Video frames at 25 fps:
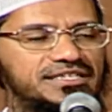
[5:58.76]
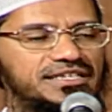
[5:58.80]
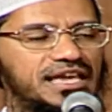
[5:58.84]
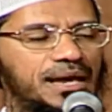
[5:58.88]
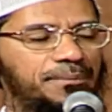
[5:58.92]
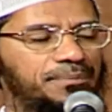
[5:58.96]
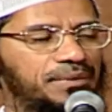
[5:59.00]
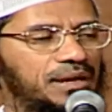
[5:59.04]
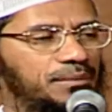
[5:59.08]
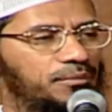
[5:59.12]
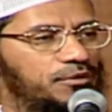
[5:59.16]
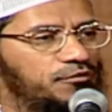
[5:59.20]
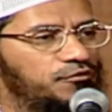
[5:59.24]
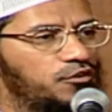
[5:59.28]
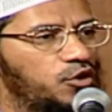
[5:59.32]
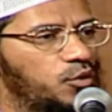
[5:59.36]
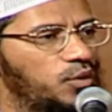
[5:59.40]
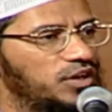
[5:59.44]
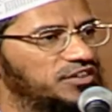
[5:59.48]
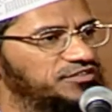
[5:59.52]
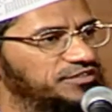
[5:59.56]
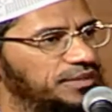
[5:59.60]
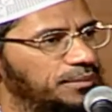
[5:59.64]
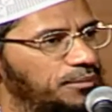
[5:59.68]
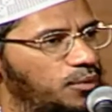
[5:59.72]
chapter number 4,
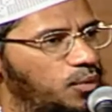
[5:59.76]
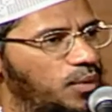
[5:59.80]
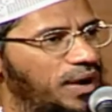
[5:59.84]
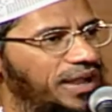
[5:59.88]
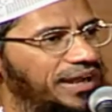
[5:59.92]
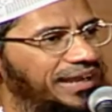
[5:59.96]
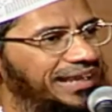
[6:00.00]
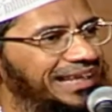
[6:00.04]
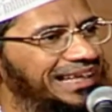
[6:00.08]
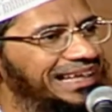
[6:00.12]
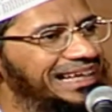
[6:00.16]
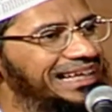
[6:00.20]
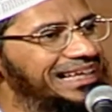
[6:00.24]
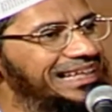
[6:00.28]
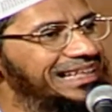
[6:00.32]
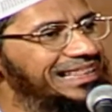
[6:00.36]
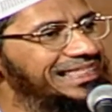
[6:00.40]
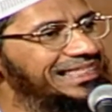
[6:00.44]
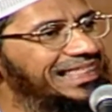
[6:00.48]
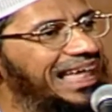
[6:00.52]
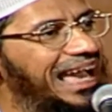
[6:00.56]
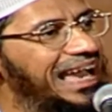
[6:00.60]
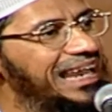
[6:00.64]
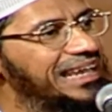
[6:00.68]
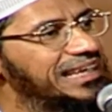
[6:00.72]
verse number 4,
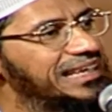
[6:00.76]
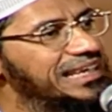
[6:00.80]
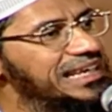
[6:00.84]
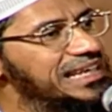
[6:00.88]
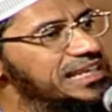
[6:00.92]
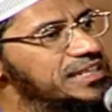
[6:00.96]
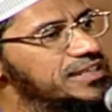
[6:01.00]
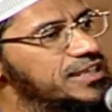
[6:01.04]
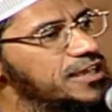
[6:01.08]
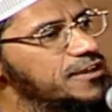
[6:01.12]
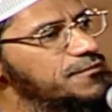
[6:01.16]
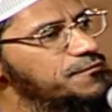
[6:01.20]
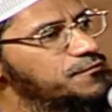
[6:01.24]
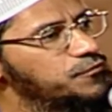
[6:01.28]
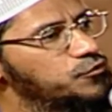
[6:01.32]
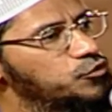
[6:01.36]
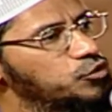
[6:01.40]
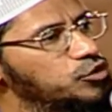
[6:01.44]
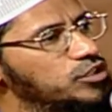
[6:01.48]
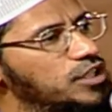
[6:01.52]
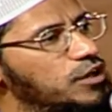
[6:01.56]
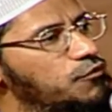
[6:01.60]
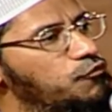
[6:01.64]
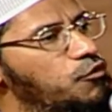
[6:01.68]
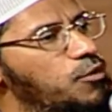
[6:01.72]
that give to
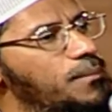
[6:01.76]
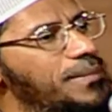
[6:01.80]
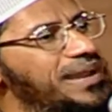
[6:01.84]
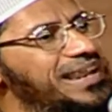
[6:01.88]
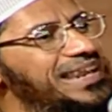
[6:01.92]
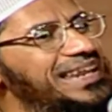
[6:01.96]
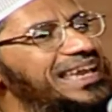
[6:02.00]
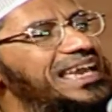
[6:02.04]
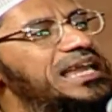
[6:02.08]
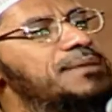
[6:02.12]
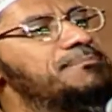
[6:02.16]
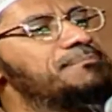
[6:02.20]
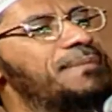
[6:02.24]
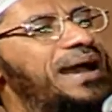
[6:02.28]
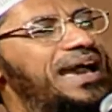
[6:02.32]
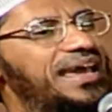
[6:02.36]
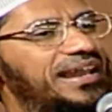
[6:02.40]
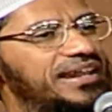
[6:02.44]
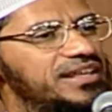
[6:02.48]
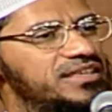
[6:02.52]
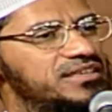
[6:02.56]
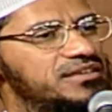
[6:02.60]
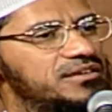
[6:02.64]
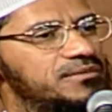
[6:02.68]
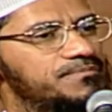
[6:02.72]
the woman in
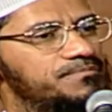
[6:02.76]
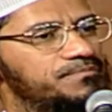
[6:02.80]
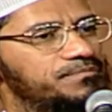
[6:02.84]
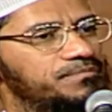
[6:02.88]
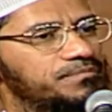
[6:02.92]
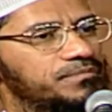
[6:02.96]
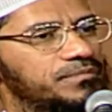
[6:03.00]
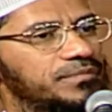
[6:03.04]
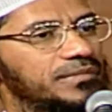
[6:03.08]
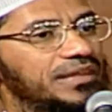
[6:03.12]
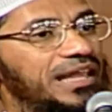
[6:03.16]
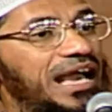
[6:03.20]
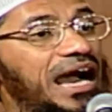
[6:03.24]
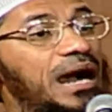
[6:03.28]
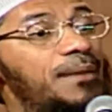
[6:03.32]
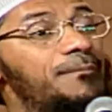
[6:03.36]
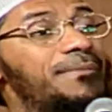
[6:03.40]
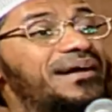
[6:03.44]
marriage a